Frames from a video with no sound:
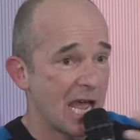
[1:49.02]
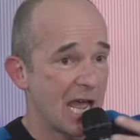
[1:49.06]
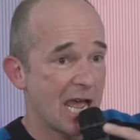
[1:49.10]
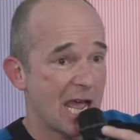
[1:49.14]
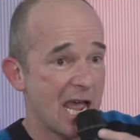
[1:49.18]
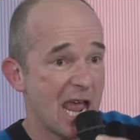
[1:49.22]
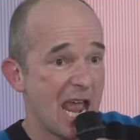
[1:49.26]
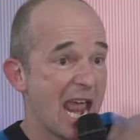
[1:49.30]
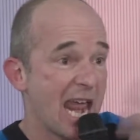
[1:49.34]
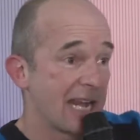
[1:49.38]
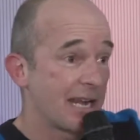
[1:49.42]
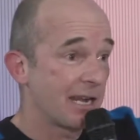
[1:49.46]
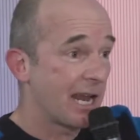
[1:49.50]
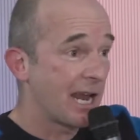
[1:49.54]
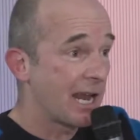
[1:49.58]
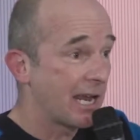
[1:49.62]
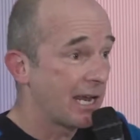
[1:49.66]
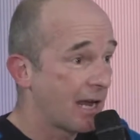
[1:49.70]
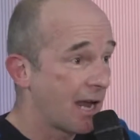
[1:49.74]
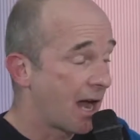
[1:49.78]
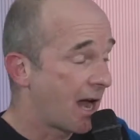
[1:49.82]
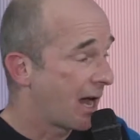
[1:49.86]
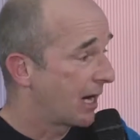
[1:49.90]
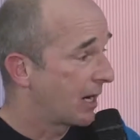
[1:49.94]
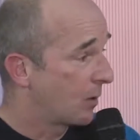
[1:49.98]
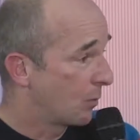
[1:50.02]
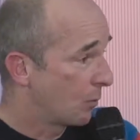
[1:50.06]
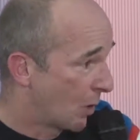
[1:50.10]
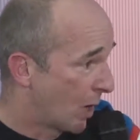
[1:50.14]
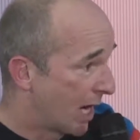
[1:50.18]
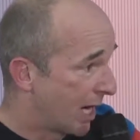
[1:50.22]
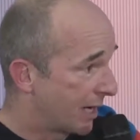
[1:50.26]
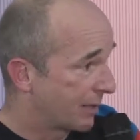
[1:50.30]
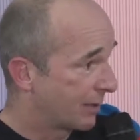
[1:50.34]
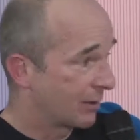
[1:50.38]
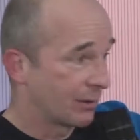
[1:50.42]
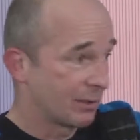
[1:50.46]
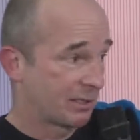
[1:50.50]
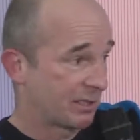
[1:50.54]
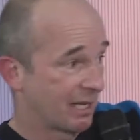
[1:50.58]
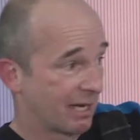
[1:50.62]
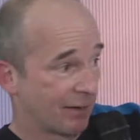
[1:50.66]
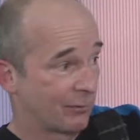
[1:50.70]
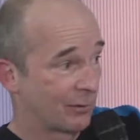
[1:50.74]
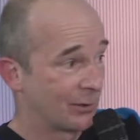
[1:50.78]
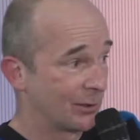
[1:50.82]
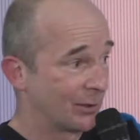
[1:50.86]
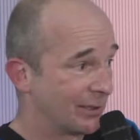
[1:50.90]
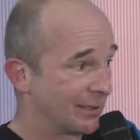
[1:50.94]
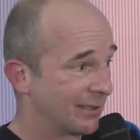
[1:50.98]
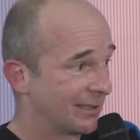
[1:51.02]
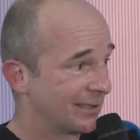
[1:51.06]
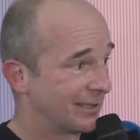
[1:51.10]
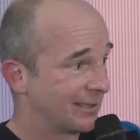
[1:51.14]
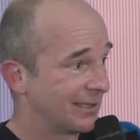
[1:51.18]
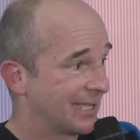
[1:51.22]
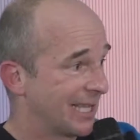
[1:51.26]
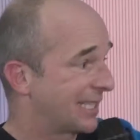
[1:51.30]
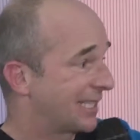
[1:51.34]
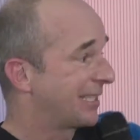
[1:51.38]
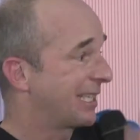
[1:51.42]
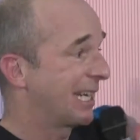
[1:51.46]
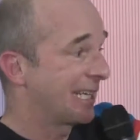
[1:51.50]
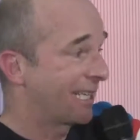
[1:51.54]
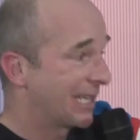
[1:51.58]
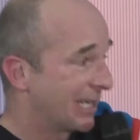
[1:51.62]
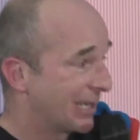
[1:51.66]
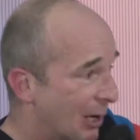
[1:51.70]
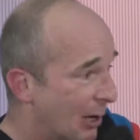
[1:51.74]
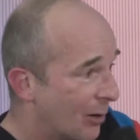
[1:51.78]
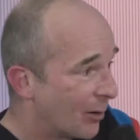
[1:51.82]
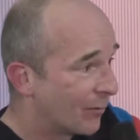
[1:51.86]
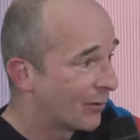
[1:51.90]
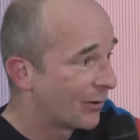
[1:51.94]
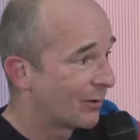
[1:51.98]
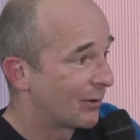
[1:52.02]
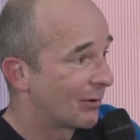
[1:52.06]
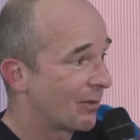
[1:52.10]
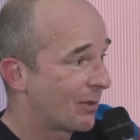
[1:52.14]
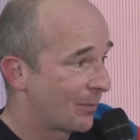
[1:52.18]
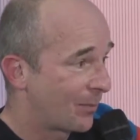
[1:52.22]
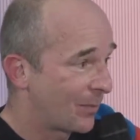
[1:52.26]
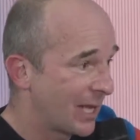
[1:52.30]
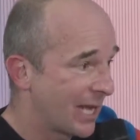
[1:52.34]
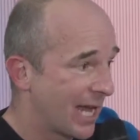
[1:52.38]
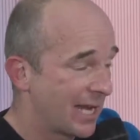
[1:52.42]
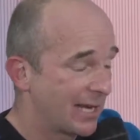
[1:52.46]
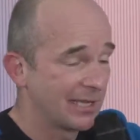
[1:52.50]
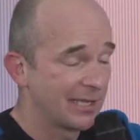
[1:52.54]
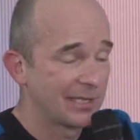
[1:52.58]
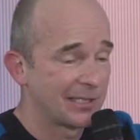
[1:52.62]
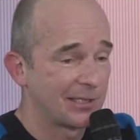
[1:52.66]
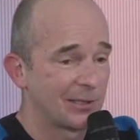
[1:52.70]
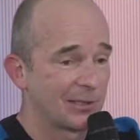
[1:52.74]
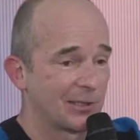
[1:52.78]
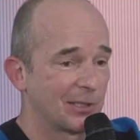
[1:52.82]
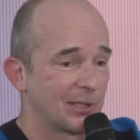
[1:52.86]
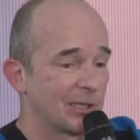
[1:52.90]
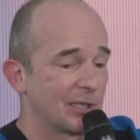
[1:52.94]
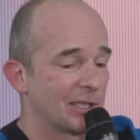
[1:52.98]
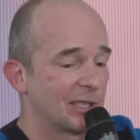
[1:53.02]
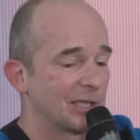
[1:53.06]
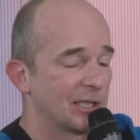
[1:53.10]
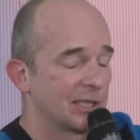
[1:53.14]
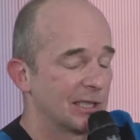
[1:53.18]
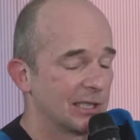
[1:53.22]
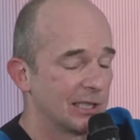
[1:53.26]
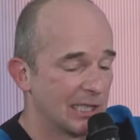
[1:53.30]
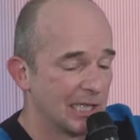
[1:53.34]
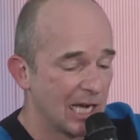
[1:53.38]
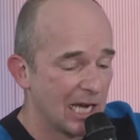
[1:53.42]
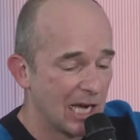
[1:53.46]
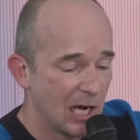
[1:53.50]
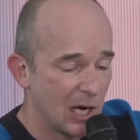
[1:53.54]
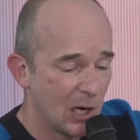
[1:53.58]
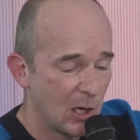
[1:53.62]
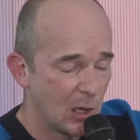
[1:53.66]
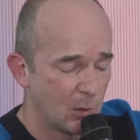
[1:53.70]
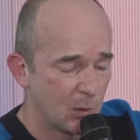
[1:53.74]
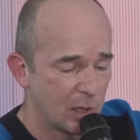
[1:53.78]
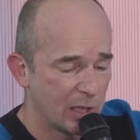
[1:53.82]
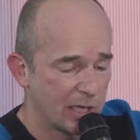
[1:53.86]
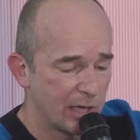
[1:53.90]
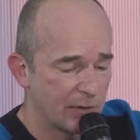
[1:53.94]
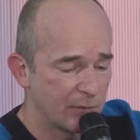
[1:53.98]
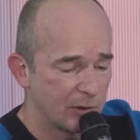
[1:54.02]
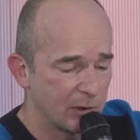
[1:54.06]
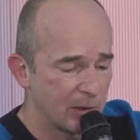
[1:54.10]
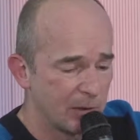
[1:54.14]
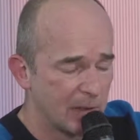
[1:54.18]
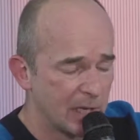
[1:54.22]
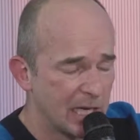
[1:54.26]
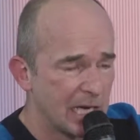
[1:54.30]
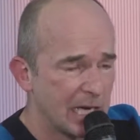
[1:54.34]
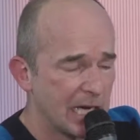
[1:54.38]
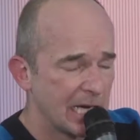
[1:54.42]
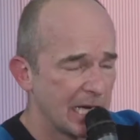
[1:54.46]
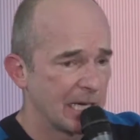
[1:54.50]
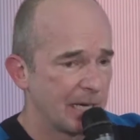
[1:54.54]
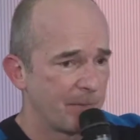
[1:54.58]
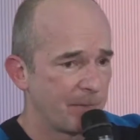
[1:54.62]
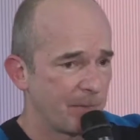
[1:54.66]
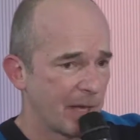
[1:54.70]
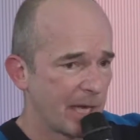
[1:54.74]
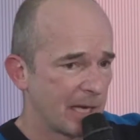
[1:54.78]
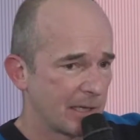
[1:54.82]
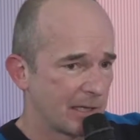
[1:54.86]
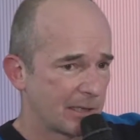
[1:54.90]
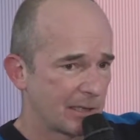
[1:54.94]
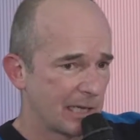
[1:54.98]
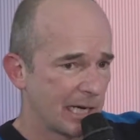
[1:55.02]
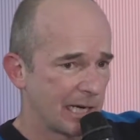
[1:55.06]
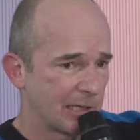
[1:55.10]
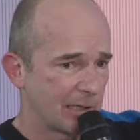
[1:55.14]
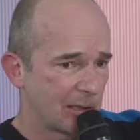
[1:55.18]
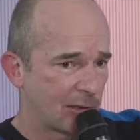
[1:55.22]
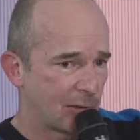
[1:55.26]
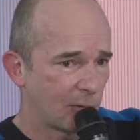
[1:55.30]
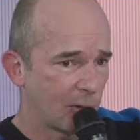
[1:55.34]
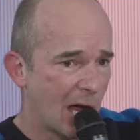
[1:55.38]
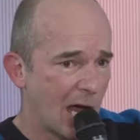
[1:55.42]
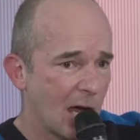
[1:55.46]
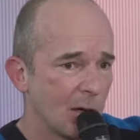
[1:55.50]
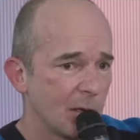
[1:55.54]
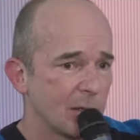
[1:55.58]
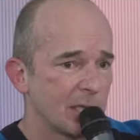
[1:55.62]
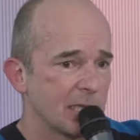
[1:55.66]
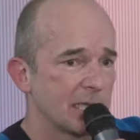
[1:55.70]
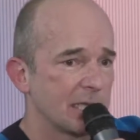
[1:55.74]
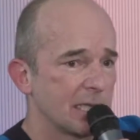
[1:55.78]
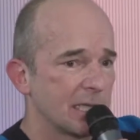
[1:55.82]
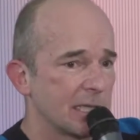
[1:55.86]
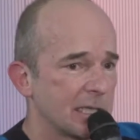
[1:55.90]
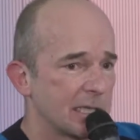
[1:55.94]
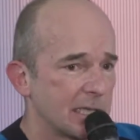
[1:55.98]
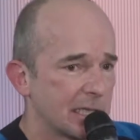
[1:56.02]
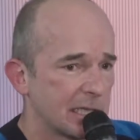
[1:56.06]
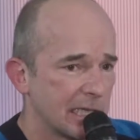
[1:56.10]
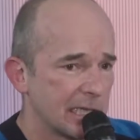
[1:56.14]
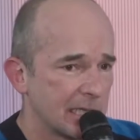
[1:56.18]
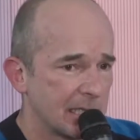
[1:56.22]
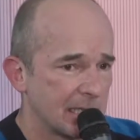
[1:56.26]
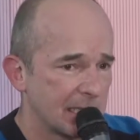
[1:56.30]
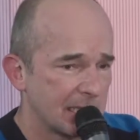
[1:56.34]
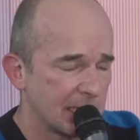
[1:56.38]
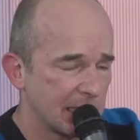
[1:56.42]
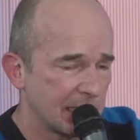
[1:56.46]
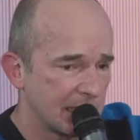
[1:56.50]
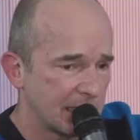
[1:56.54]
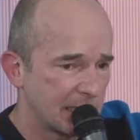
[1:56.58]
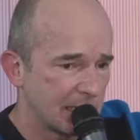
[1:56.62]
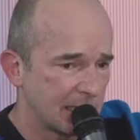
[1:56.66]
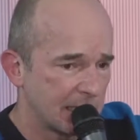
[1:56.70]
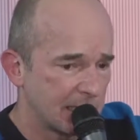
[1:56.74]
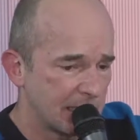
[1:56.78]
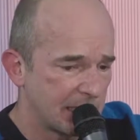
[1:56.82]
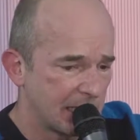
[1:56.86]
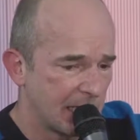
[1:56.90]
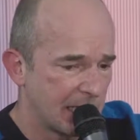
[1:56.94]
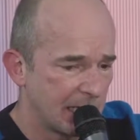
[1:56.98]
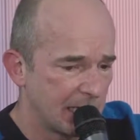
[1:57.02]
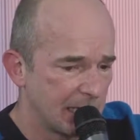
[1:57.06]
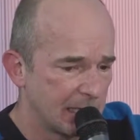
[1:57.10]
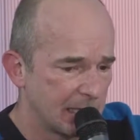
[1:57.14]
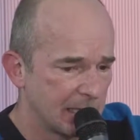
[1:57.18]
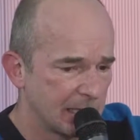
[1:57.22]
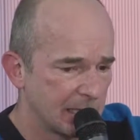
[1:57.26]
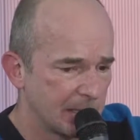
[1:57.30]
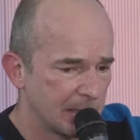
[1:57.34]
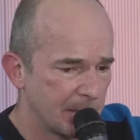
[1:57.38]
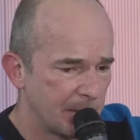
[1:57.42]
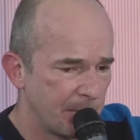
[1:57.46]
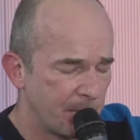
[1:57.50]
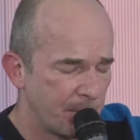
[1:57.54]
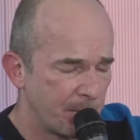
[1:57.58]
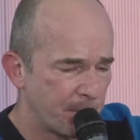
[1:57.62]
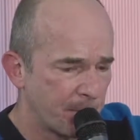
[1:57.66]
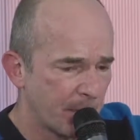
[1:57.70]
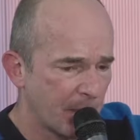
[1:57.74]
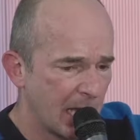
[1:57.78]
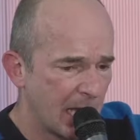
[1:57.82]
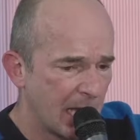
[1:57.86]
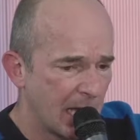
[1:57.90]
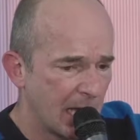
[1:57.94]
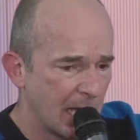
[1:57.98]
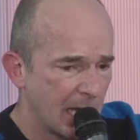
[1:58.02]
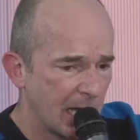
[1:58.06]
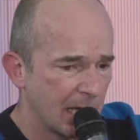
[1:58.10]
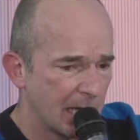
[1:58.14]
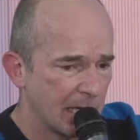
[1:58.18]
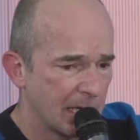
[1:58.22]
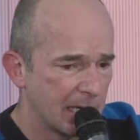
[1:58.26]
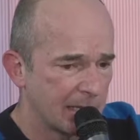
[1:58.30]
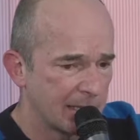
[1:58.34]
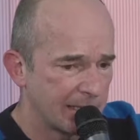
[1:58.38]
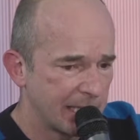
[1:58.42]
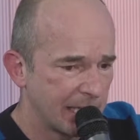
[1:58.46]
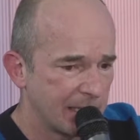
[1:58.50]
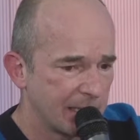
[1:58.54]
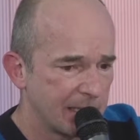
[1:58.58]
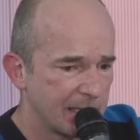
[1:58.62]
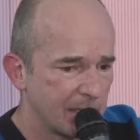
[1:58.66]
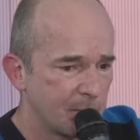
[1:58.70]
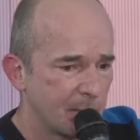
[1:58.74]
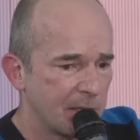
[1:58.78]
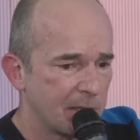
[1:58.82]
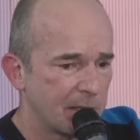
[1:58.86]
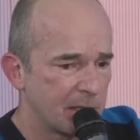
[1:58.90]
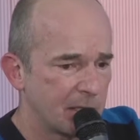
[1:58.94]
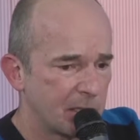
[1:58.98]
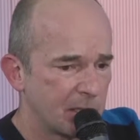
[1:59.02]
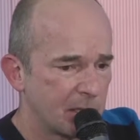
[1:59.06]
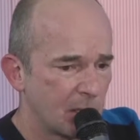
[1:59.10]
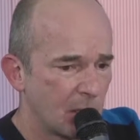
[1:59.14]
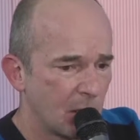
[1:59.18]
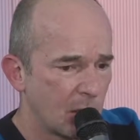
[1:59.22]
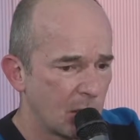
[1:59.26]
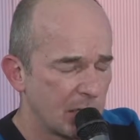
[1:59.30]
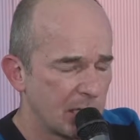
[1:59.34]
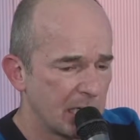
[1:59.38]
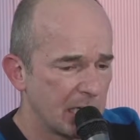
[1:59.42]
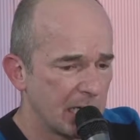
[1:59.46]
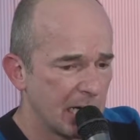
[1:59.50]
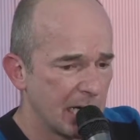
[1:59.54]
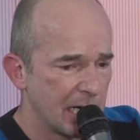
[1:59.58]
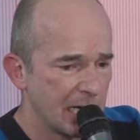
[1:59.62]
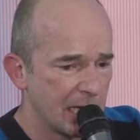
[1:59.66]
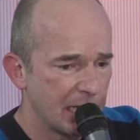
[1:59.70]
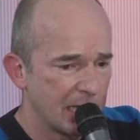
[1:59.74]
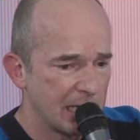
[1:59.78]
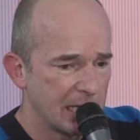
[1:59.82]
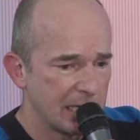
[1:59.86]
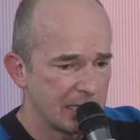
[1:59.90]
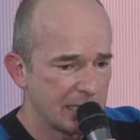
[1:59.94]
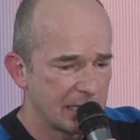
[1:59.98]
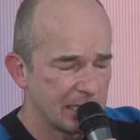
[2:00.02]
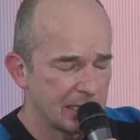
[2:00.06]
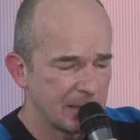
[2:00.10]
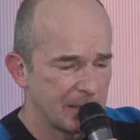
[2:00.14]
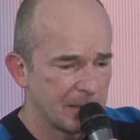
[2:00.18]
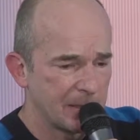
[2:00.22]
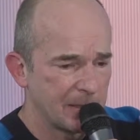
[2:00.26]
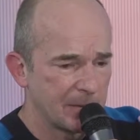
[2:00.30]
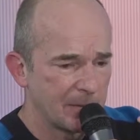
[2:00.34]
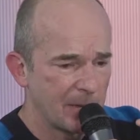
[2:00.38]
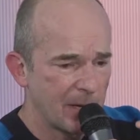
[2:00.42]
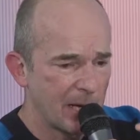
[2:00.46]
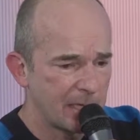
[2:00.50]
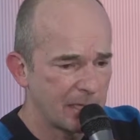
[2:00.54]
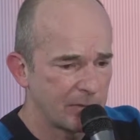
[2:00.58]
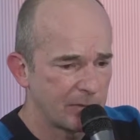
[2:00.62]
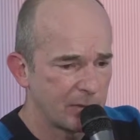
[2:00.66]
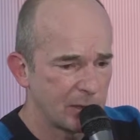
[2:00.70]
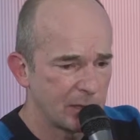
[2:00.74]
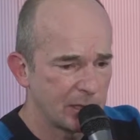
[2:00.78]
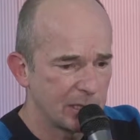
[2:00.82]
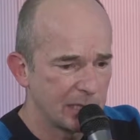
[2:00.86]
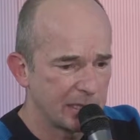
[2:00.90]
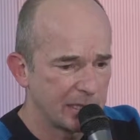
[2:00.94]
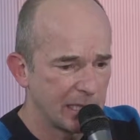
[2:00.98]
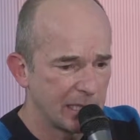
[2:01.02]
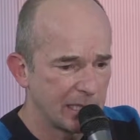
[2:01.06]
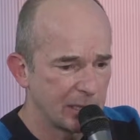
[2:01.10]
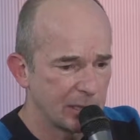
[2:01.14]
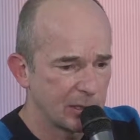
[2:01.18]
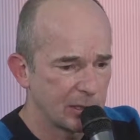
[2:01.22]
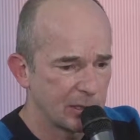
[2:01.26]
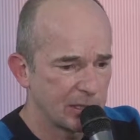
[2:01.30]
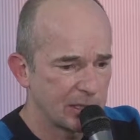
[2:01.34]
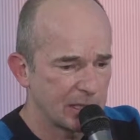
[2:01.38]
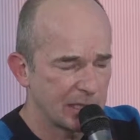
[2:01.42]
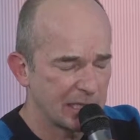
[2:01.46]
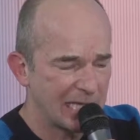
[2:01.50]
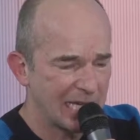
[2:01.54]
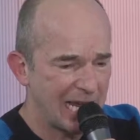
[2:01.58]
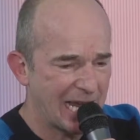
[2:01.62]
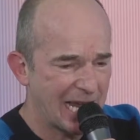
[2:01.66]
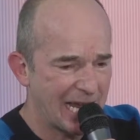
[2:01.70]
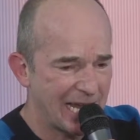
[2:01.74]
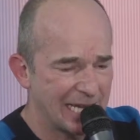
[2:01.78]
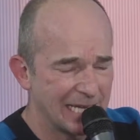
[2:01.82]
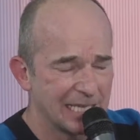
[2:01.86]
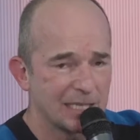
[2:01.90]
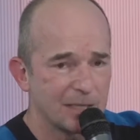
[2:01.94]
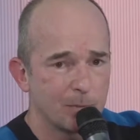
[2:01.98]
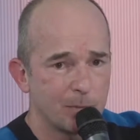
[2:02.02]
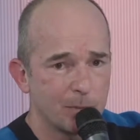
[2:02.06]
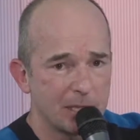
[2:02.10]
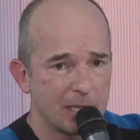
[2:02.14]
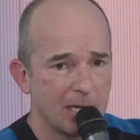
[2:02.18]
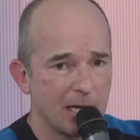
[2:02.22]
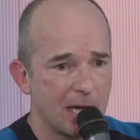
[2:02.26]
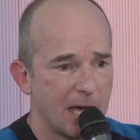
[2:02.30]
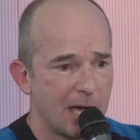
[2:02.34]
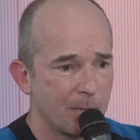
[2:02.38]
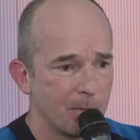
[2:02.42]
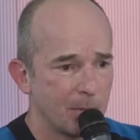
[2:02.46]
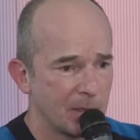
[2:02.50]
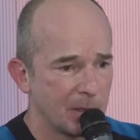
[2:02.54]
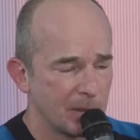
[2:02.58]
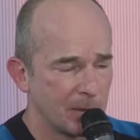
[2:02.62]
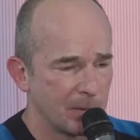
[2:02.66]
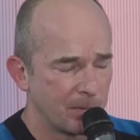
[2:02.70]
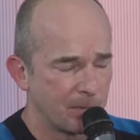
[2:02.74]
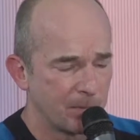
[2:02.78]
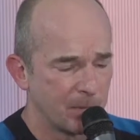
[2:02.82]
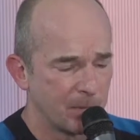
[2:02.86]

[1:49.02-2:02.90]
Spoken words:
NAI, one or several, like taking over the planet or whatever, and ground it and tell a little bit the story that artificial intelligence has become,